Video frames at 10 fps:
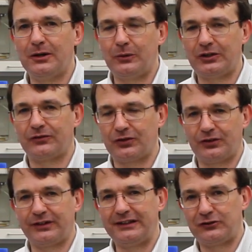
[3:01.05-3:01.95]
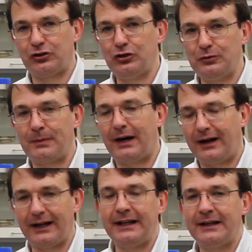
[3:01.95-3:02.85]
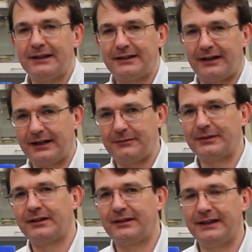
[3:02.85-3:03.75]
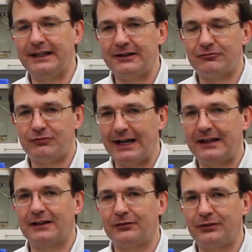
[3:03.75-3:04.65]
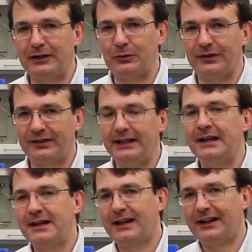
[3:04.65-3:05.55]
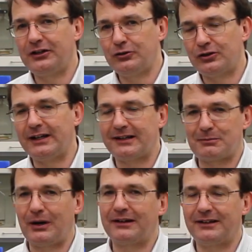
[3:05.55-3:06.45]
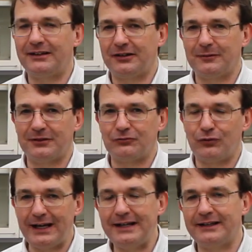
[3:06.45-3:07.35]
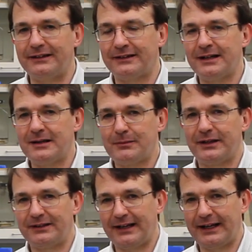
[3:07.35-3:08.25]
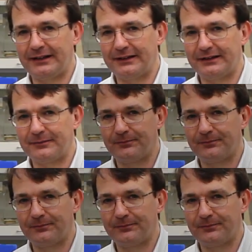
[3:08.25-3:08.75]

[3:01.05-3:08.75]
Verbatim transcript: which of course is two pi times the regular frequency, and usually expressed in terms of radians per second.